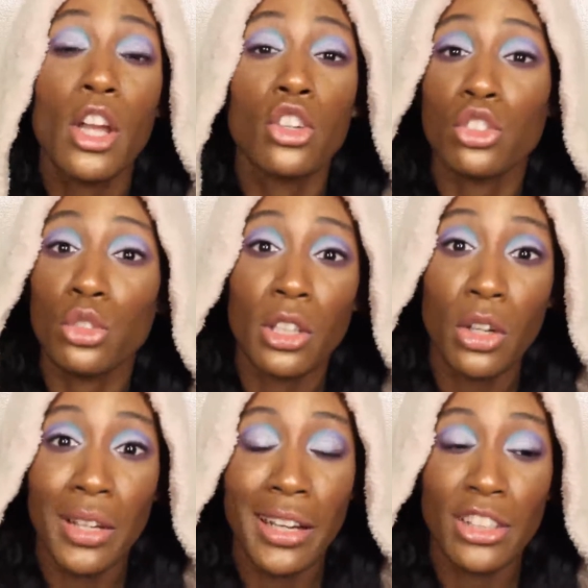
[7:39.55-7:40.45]
So you can
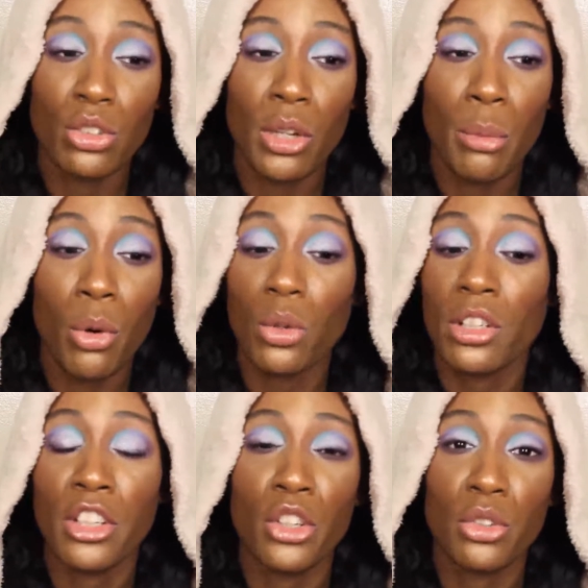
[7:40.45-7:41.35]
go to that Instagram post
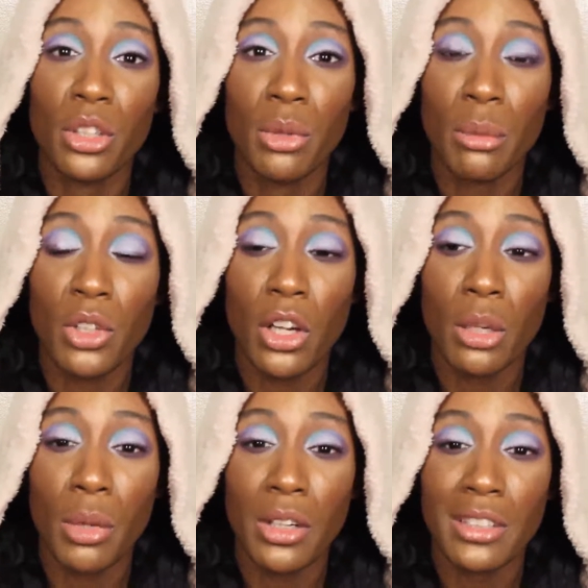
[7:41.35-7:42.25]
and then you'll see what I'm
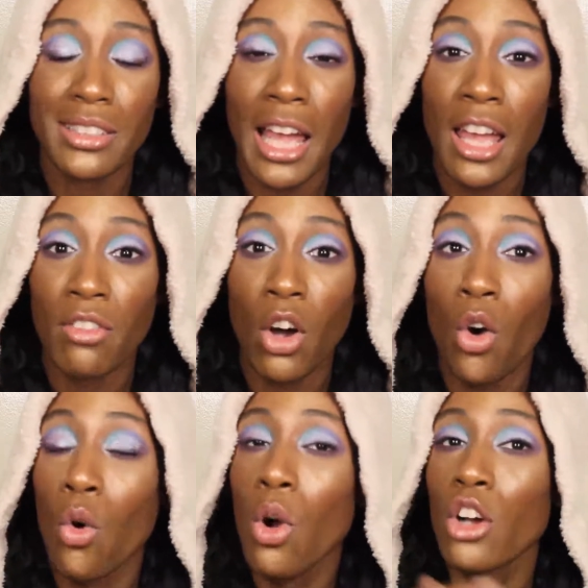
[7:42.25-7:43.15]
talking about, because I have a
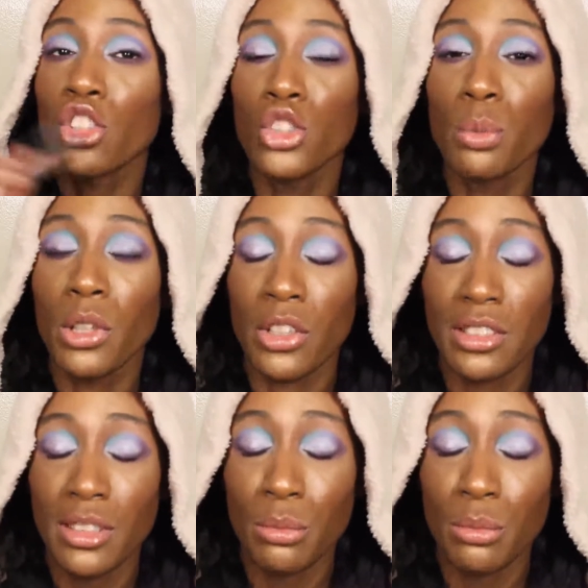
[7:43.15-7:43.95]
whole dupe alert.